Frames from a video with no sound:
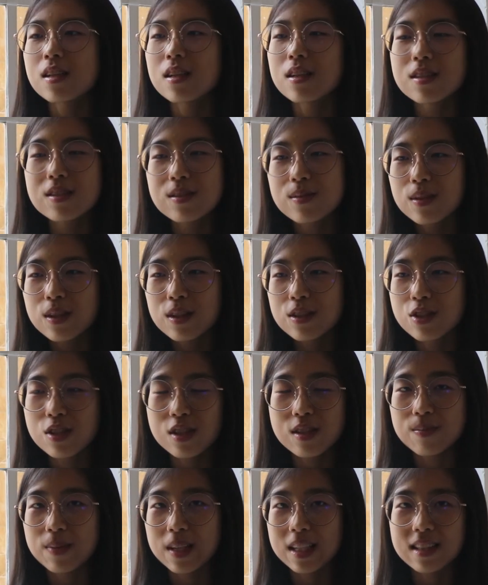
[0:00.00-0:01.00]
It's
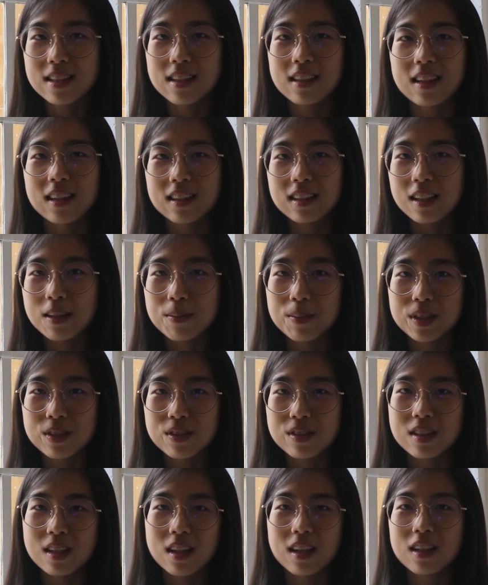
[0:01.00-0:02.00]
just basically an
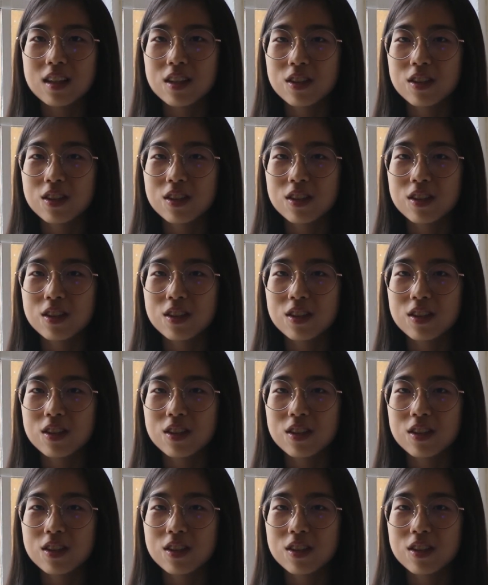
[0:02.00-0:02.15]
email saying